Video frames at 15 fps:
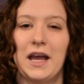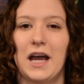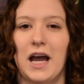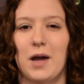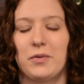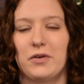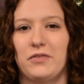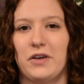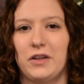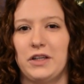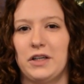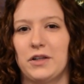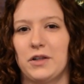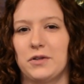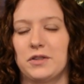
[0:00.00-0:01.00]

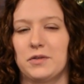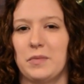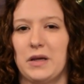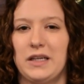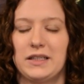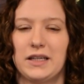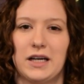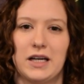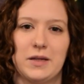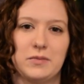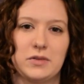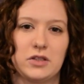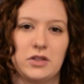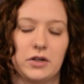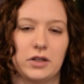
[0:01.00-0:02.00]
Aberfeldy closed many
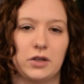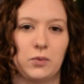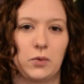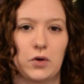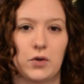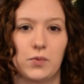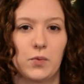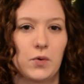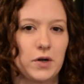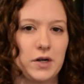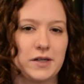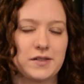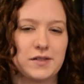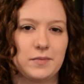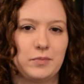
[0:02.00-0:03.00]
times during the World Wars,